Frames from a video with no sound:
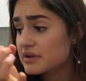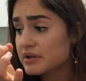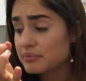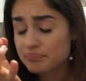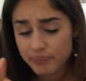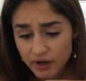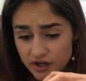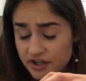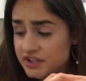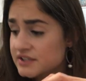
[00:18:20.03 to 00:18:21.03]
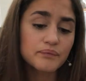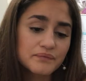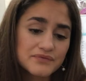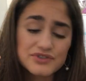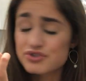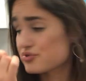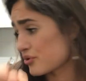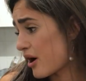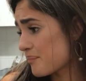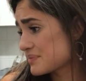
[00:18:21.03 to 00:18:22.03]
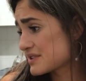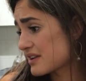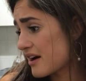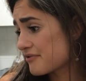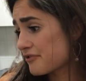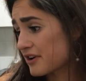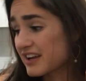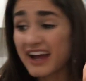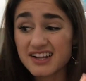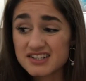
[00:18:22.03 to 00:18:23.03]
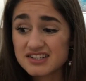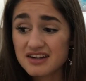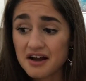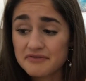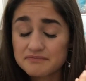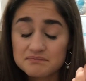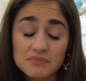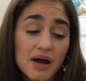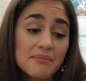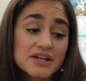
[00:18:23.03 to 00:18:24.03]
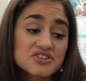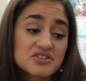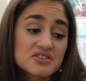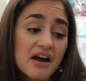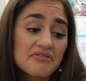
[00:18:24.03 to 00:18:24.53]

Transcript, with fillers: burn, drop stuff, forget stuff, not measure stuff.